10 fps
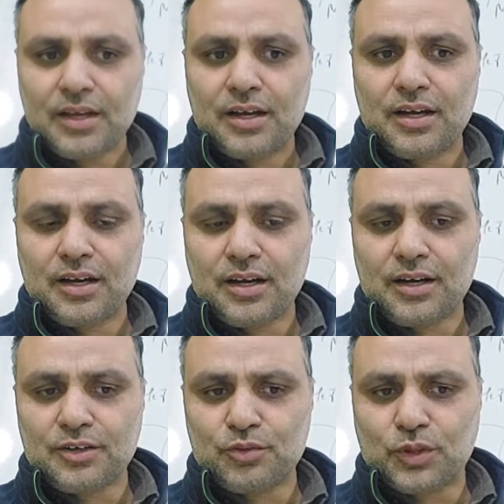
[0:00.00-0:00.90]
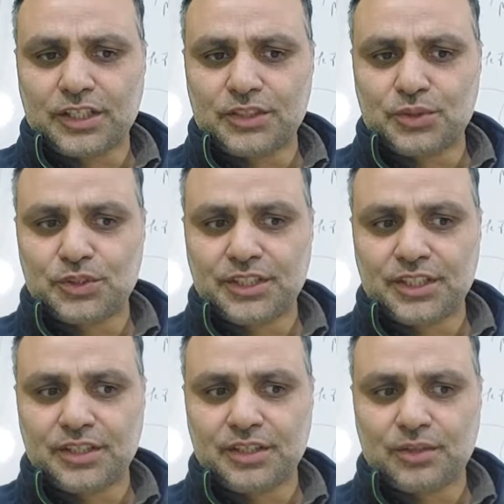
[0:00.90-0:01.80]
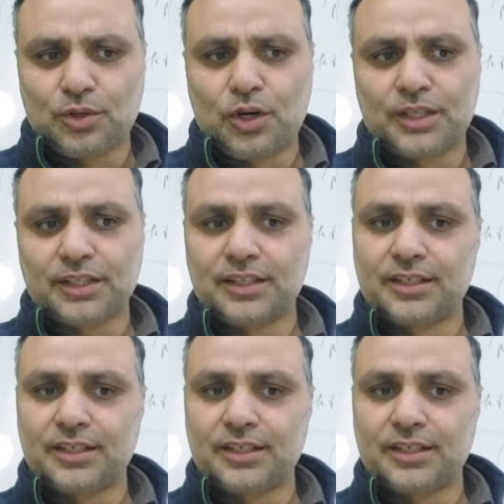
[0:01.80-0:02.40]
what I should say got